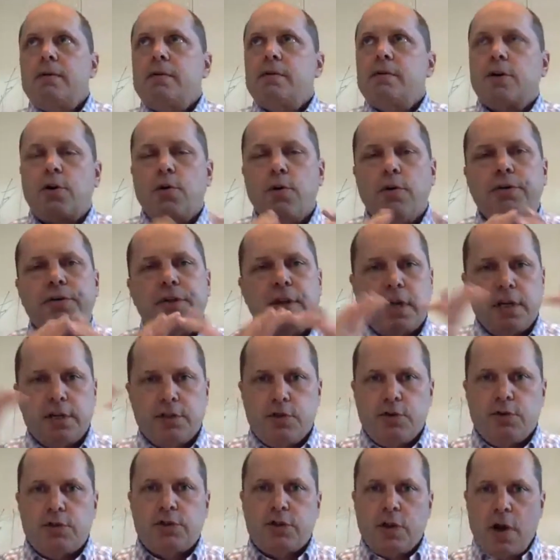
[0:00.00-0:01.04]
the cool thing
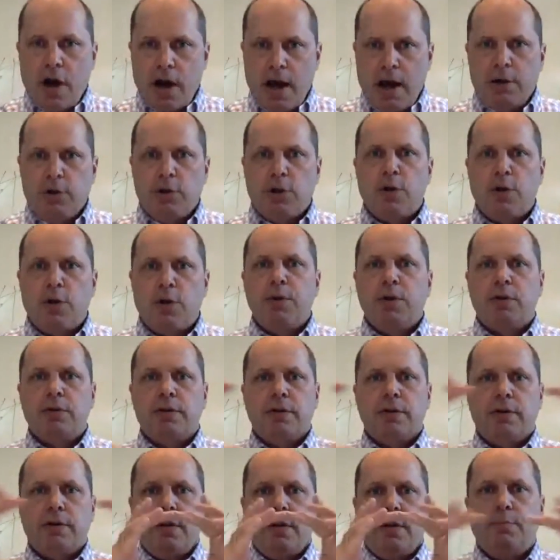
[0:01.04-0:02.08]
is you saw how you can
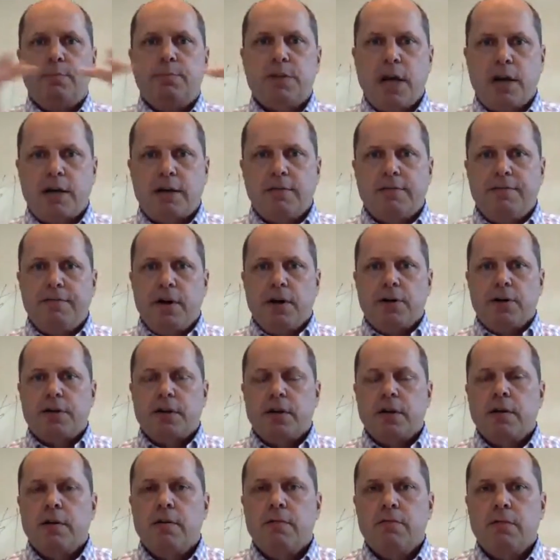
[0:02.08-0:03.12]
build the objective
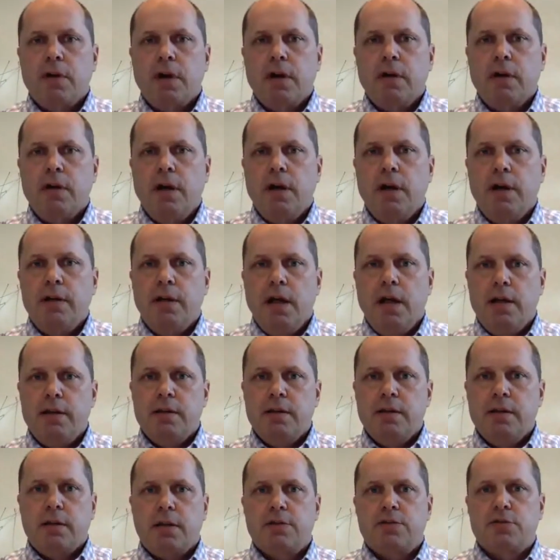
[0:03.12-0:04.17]
function, right? And
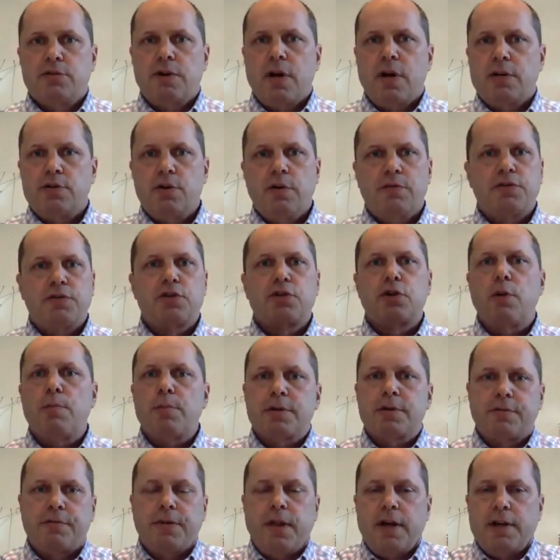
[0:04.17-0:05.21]
the constraints. You have so
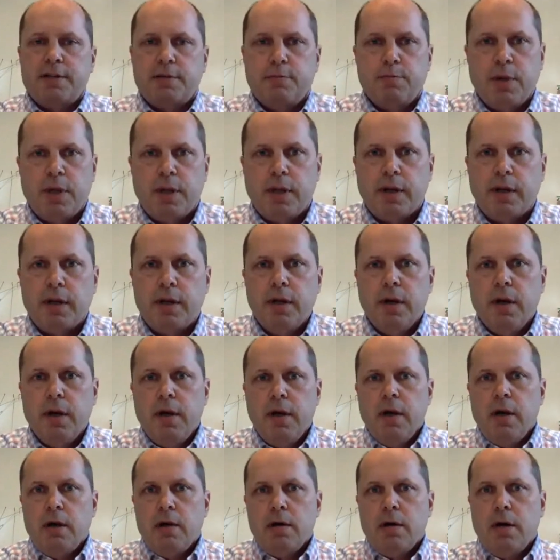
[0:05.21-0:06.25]
much flexibility.
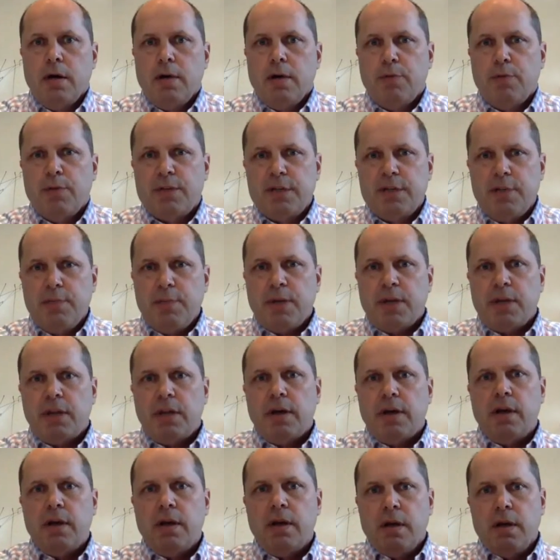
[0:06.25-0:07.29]
But
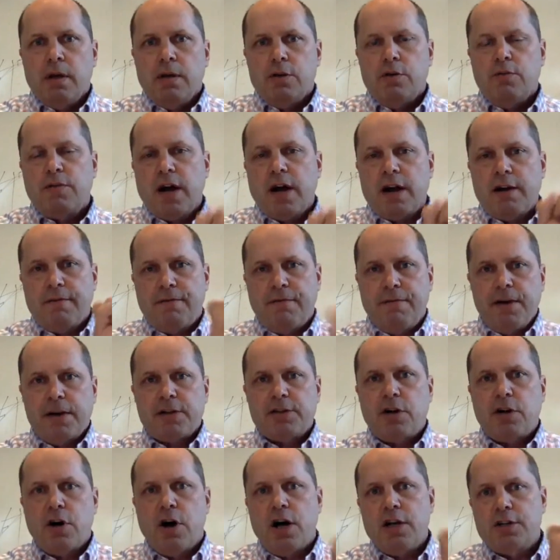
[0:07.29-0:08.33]
typically you've got a
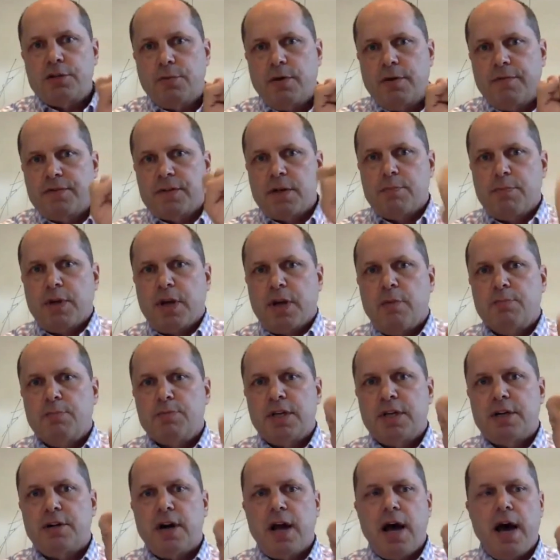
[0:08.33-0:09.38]
fixed cost if something comes
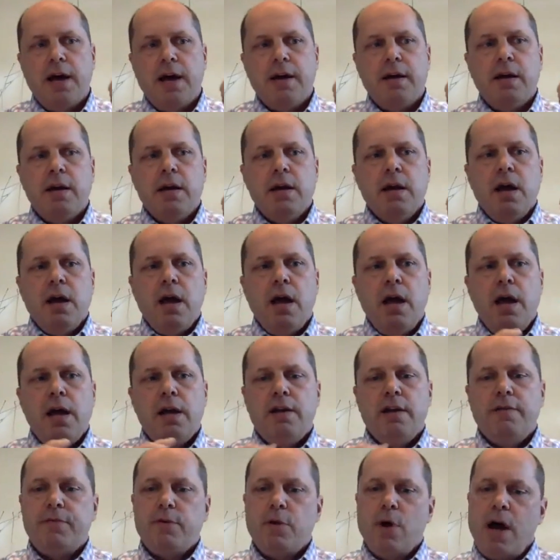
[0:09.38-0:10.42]
in or not.
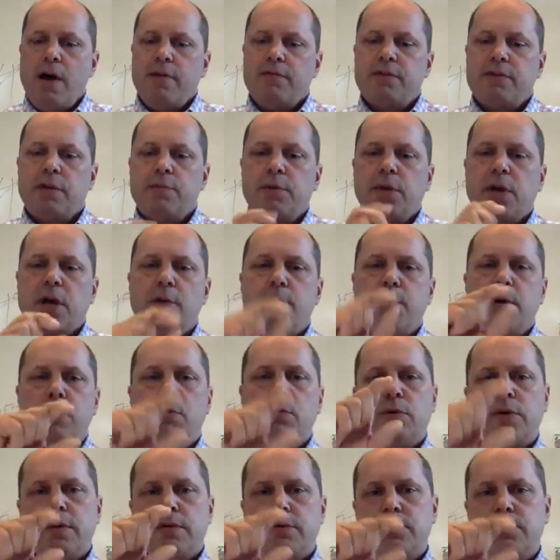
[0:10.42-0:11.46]
And if you have something come
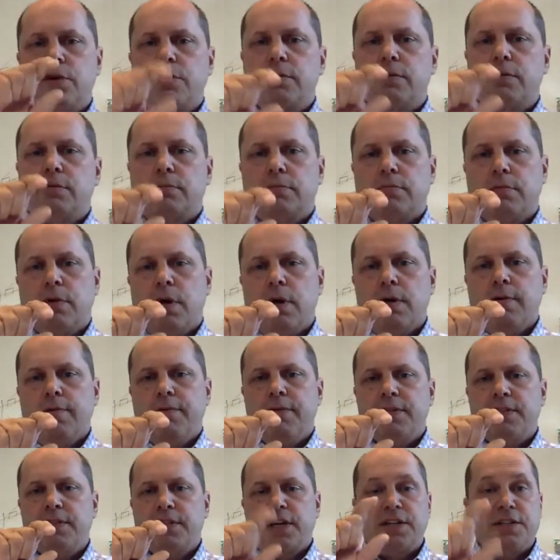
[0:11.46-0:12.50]
in with a certain,
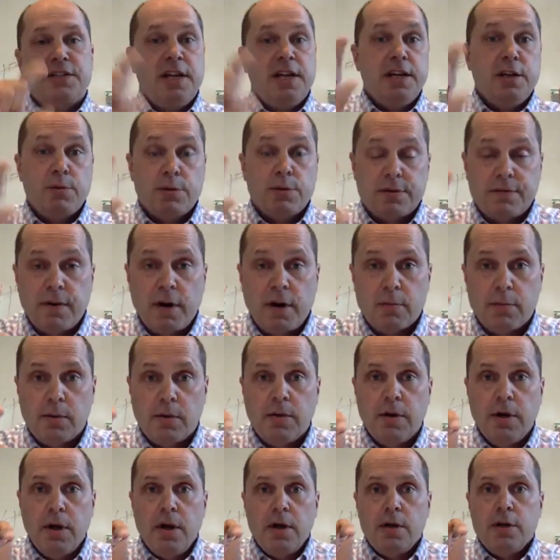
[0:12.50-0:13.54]
if it's a continuous
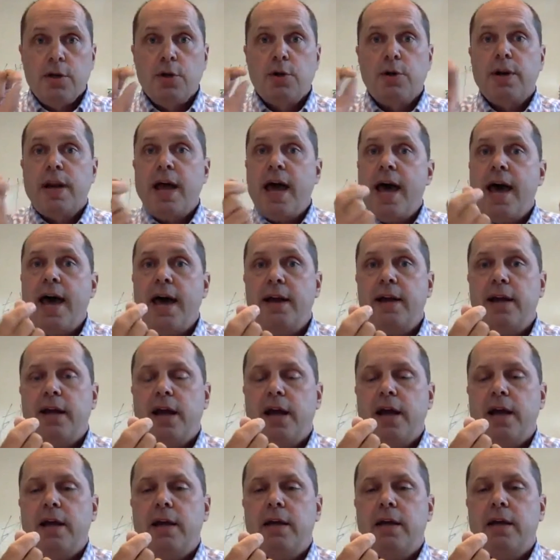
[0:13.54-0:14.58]
variable, you can add
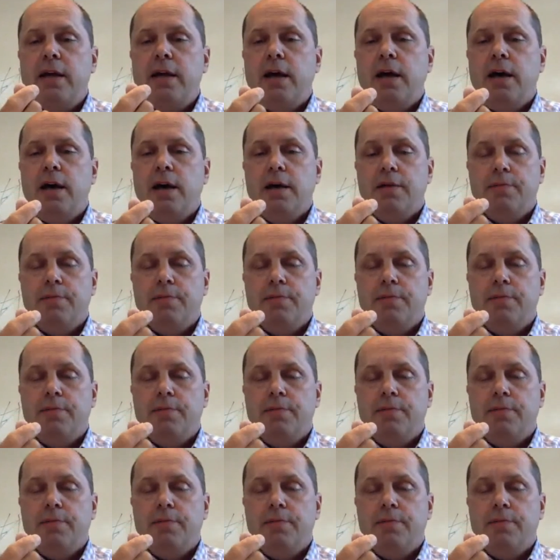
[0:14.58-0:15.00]
a